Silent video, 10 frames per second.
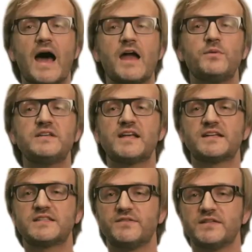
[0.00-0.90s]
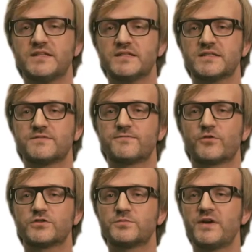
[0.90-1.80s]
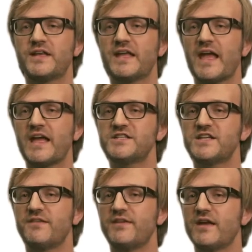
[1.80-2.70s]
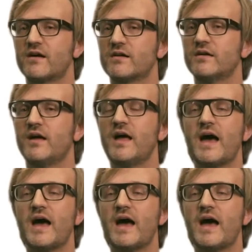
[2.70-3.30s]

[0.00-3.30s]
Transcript: High-risk activities for spreading HIV are